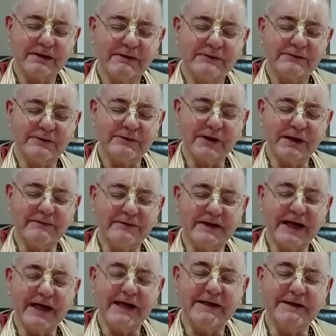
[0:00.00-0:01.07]
So
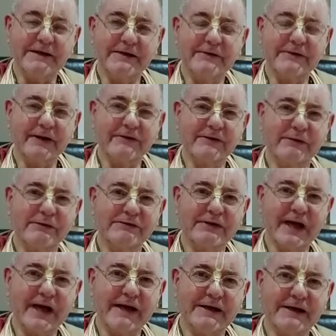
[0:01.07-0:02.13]
loving anger. Then there is
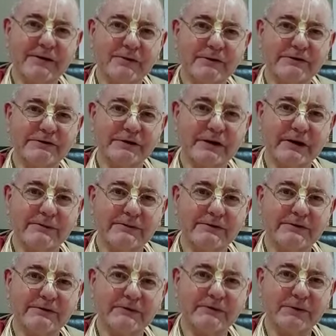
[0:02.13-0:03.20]
anger which
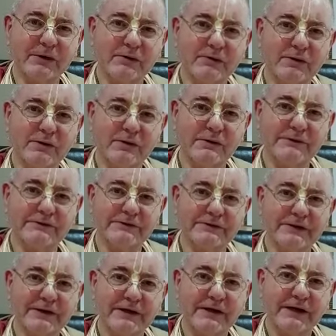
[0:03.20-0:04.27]
comes from no
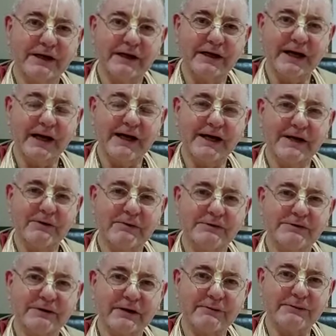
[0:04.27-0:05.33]
cause, and anger
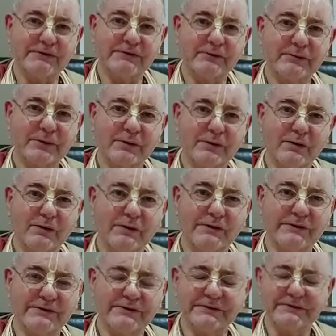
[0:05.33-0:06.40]
which comes from a
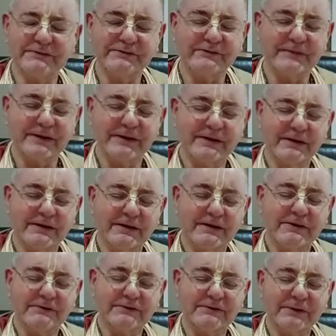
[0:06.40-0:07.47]
cause.
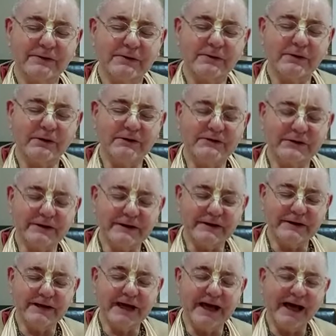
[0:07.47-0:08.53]
So
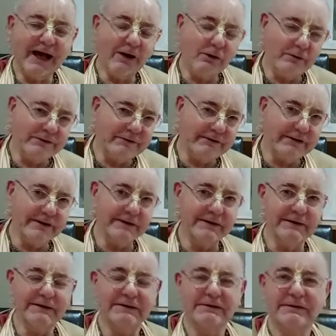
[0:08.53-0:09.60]
hoitiki,
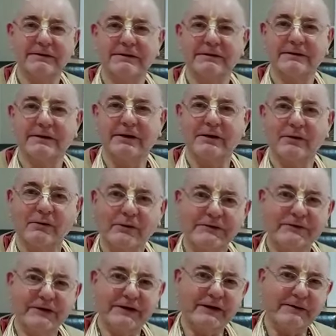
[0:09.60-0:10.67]
ahoitiki.
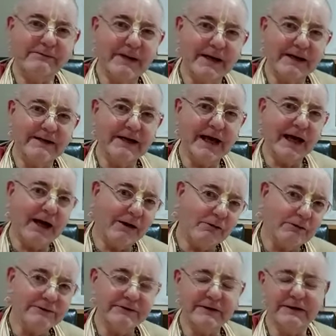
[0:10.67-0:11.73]
Hoitiki man,
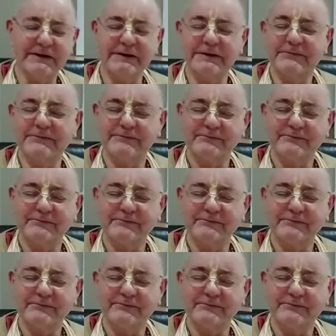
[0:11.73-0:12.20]
ahoitiki.